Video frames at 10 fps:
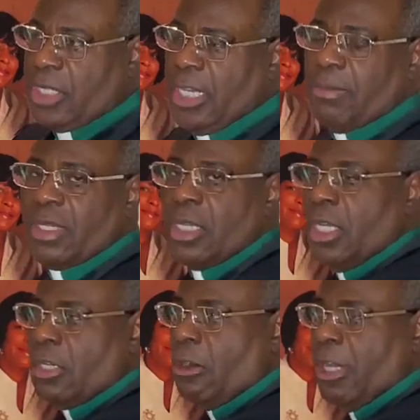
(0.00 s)
said him,
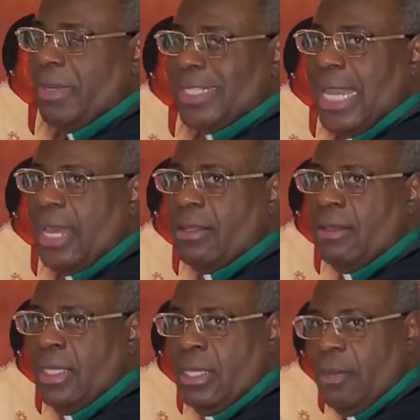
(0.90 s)
called him a child
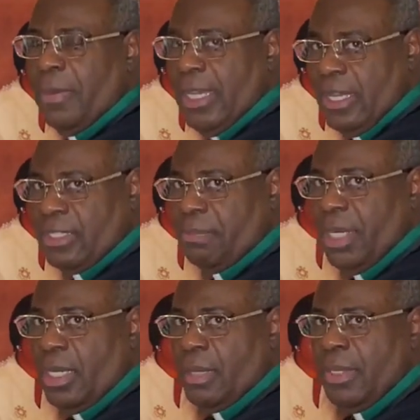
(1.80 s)
of
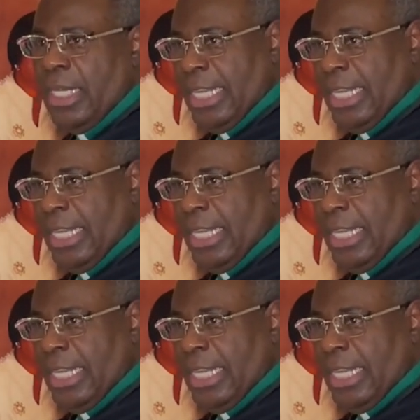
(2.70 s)
Beelzebub,